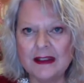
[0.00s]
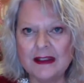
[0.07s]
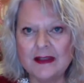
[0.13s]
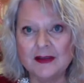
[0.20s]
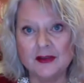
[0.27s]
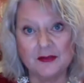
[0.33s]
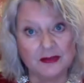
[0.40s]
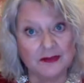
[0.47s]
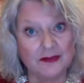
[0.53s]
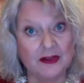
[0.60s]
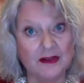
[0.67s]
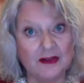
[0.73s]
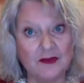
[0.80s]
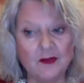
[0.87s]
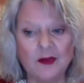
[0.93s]
She was
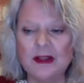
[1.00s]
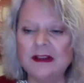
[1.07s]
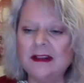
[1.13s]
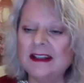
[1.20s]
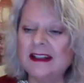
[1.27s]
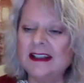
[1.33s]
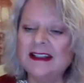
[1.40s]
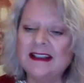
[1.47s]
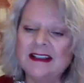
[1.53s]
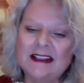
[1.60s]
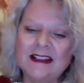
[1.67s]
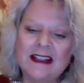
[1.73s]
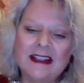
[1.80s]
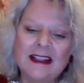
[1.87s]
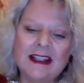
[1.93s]
very wealthy,
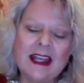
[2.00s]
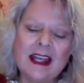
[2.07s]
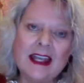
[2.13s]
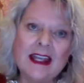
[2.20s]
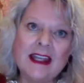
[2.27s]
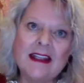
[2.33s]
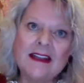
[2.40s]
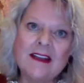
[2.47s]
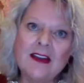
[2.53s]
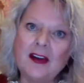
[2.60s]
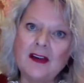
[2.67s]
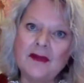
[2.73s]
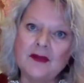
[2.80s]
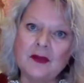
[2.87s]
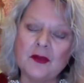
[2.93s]
and
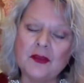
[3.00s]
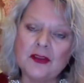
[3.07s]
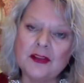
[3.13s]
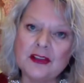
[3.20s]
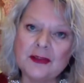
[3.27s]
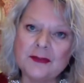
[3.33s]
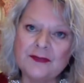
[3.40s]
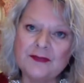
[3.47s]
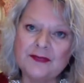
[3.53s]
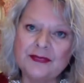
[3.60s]
of course,